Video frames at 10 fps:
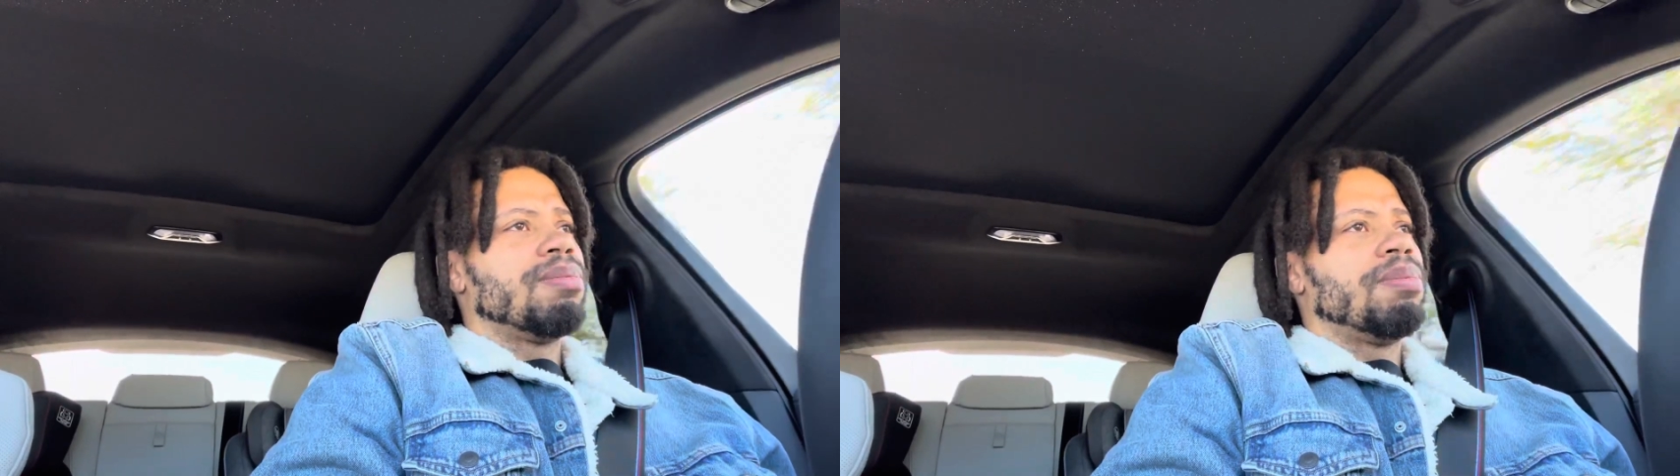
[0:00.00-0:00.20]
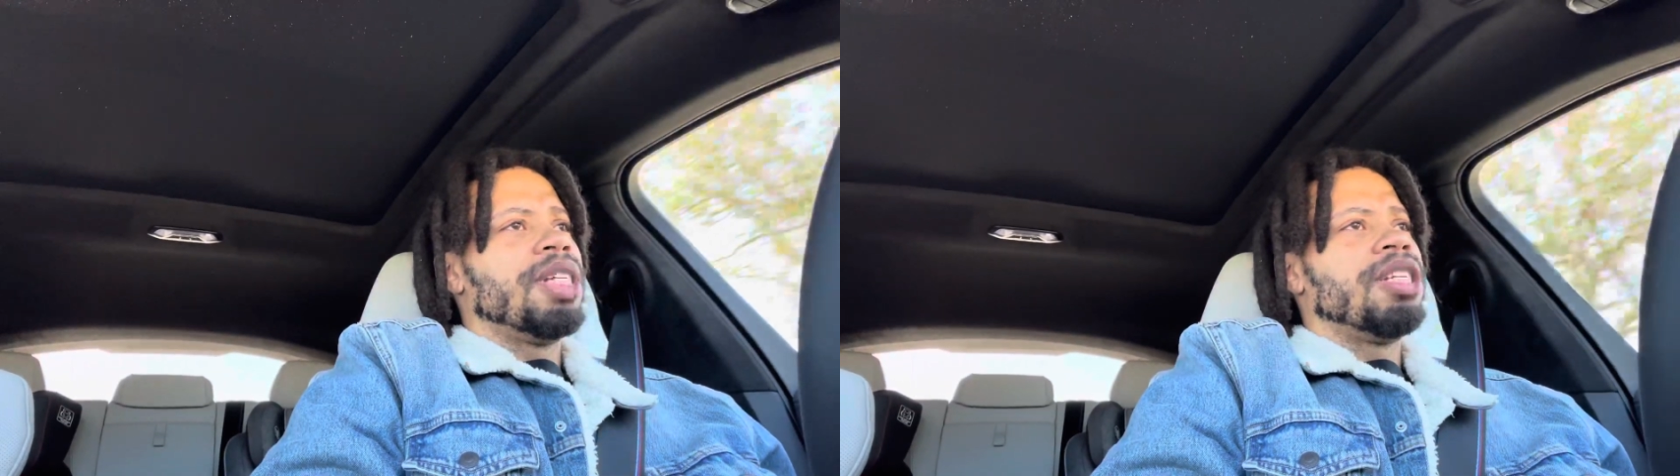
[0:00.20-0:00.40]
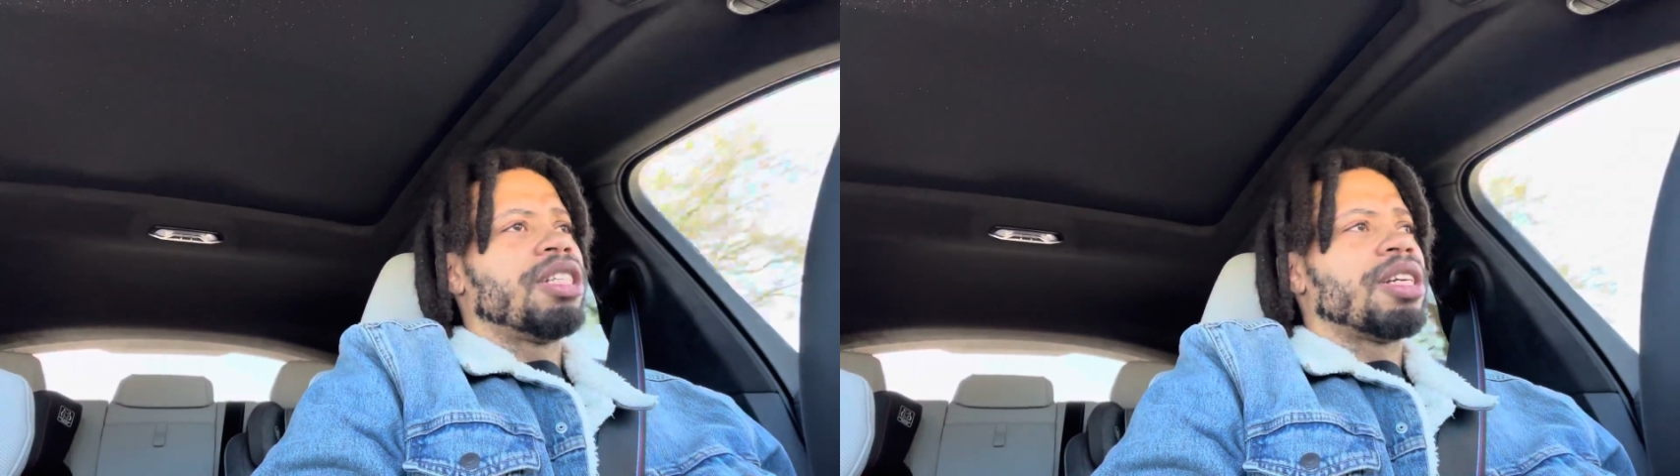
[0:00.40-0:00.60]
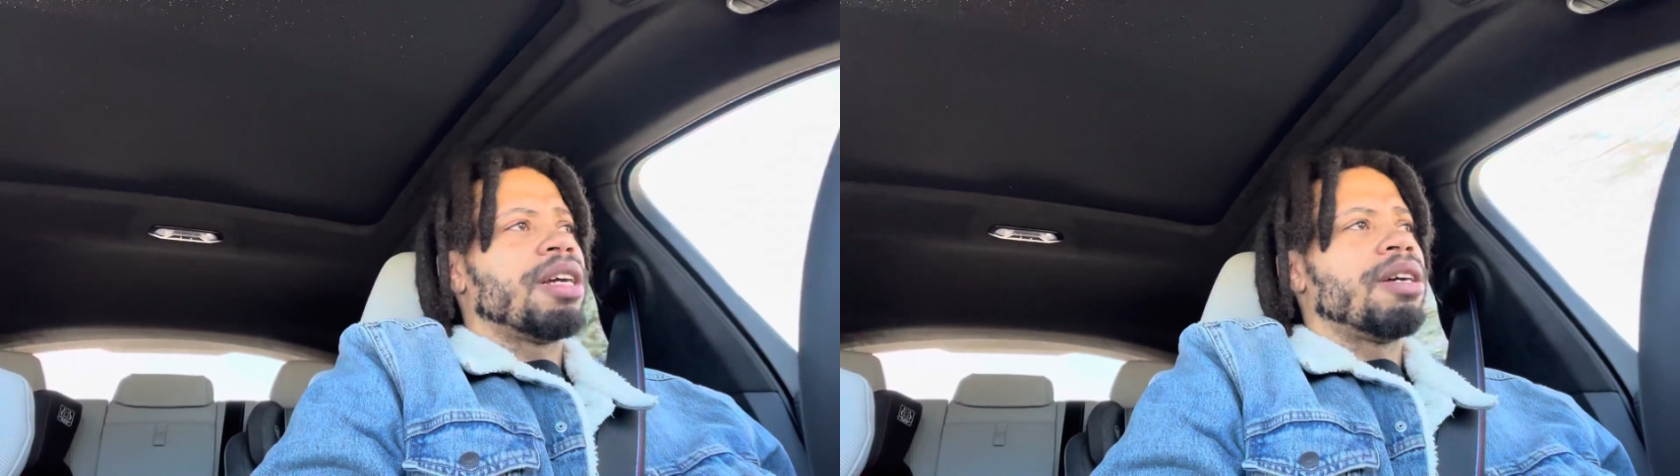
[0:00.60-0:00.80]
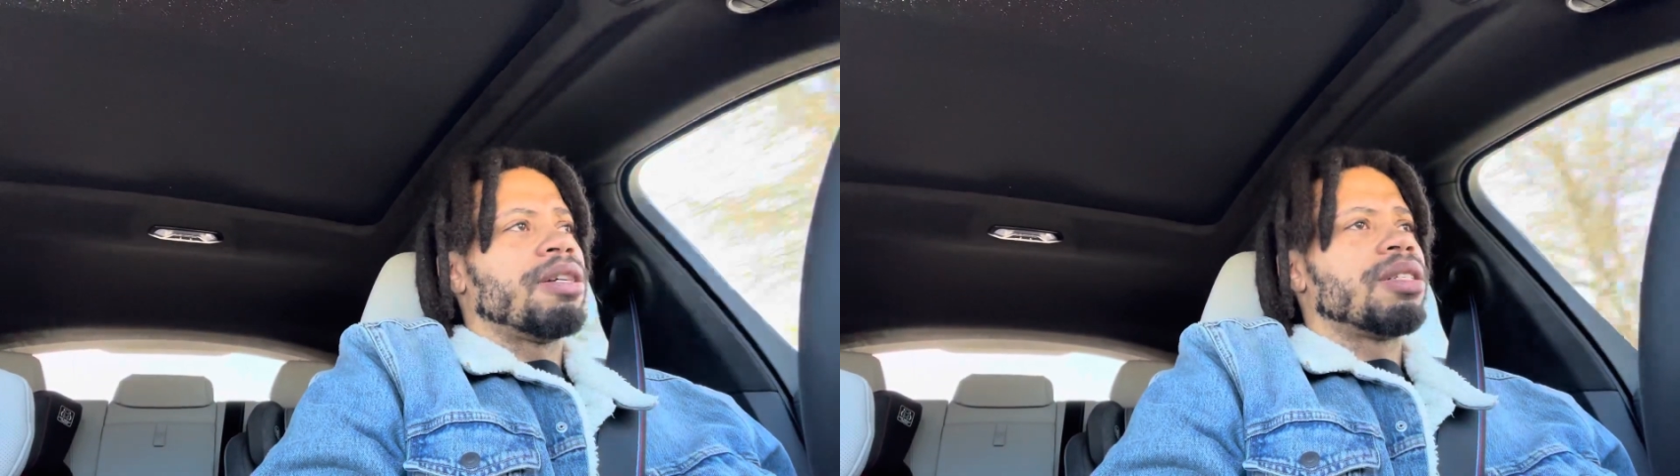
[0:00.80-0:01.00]
B
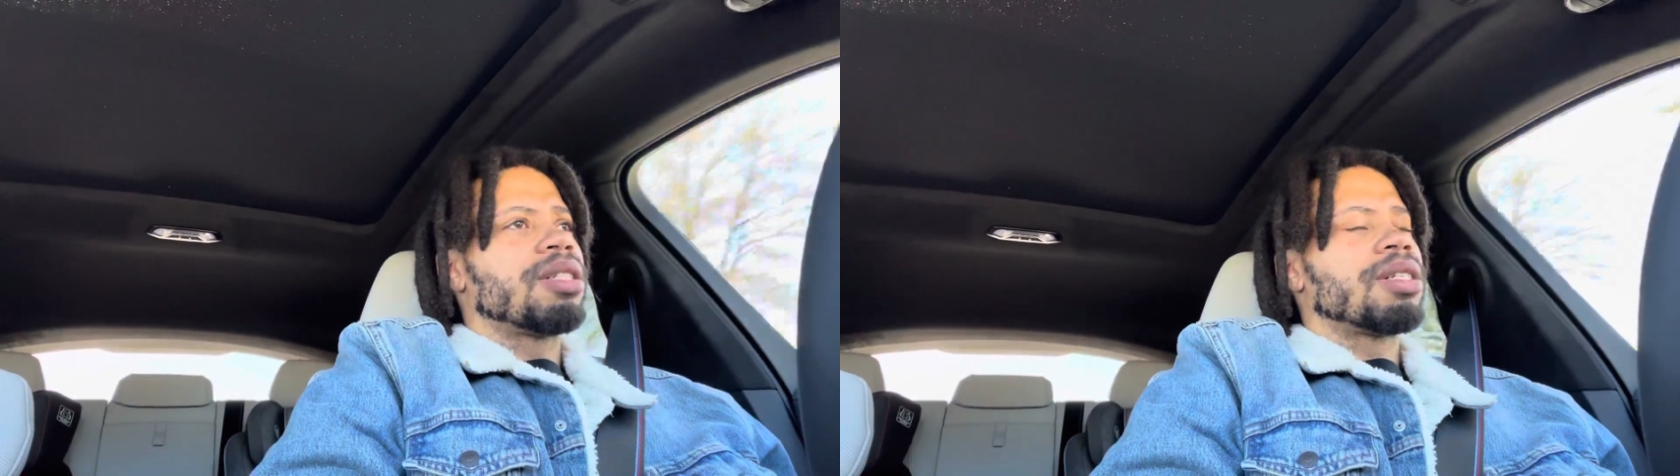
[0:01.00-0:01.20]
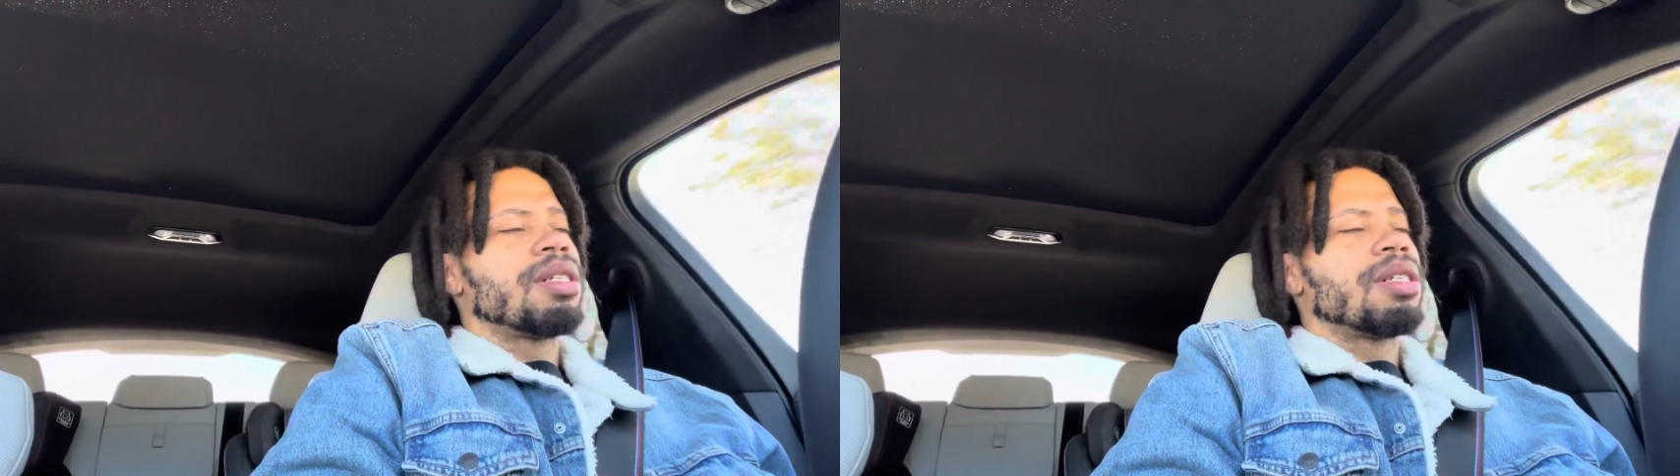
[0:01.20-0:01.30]
shares.